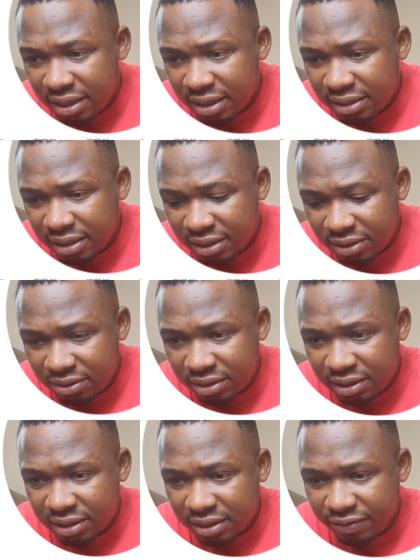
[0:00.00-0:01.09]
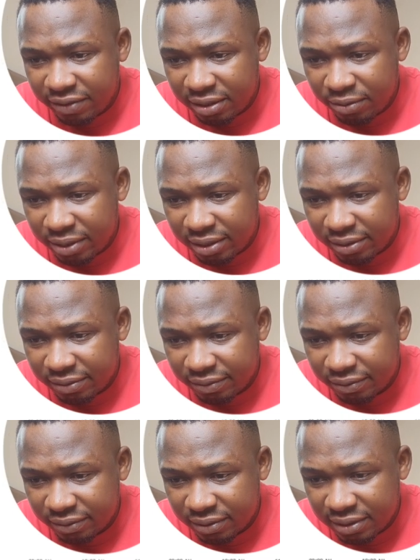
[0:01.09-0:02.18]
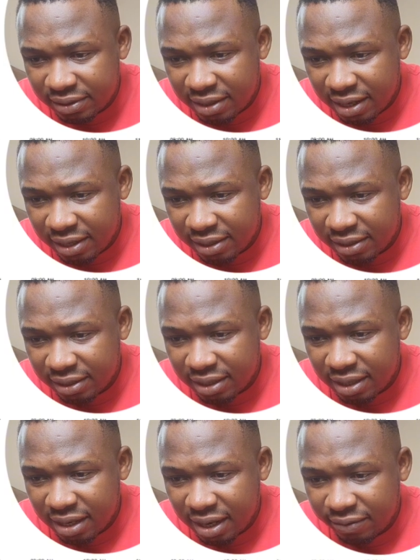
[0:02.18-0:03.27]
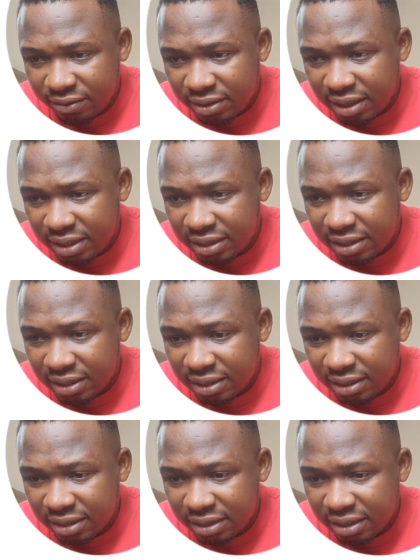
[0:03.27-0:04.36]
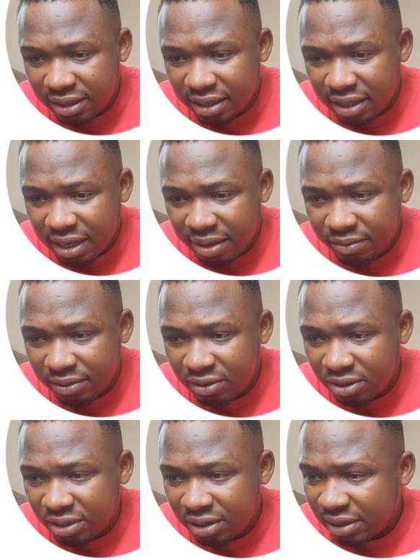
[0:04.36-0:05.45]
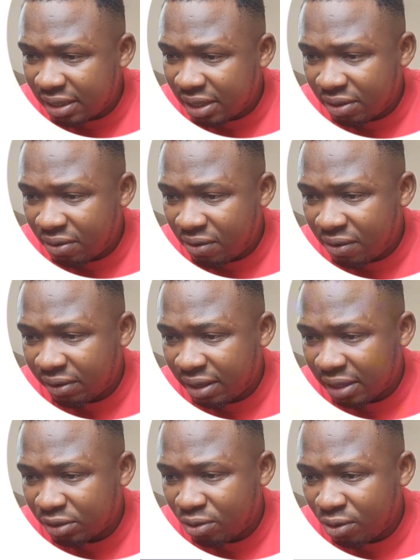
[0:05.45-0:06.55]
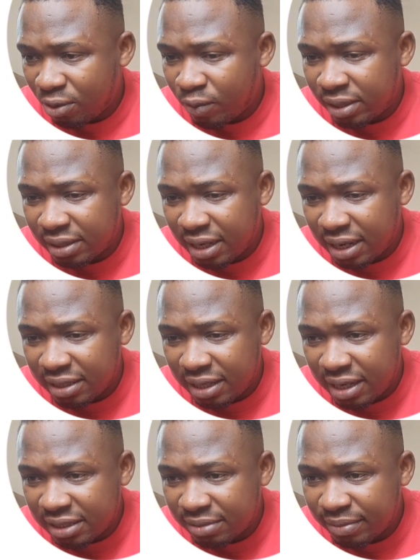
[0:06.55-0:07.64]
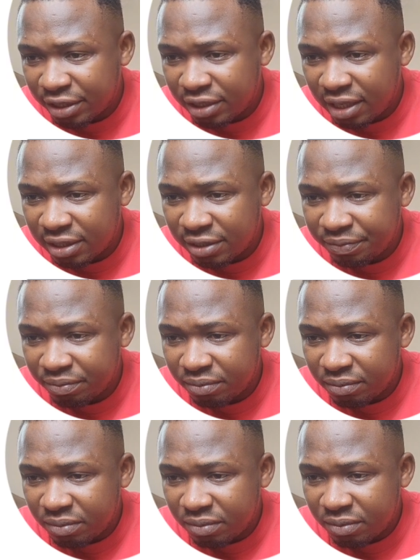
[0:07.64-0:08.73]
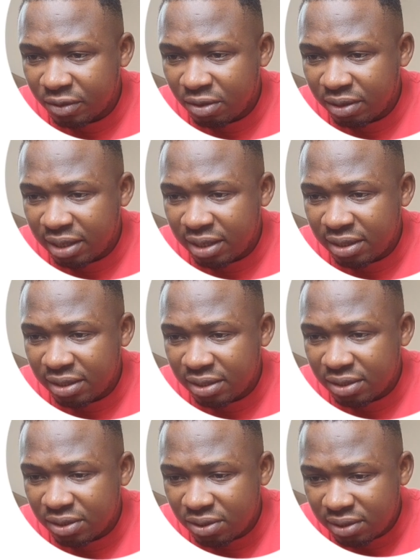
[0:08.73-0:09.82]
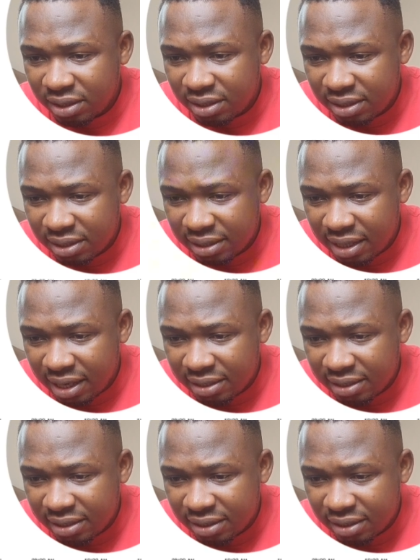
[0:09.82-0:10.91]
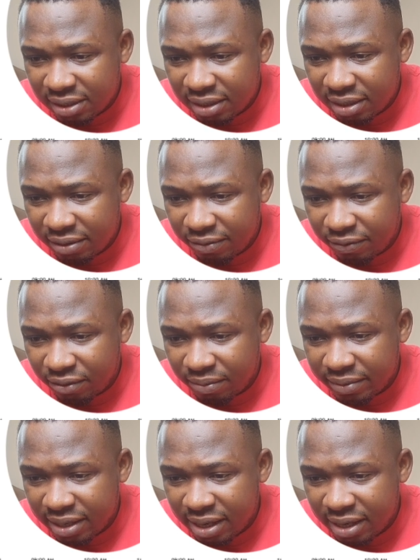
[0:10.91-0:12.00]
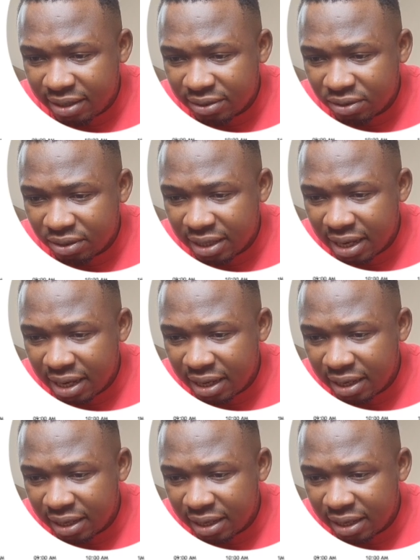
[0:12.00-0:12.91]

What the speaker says: I didn't draw this very well. This guy, I have to delete it. I'm not in a hurry at all when analyzing my chart. Okay, so this is it guys, from here to here.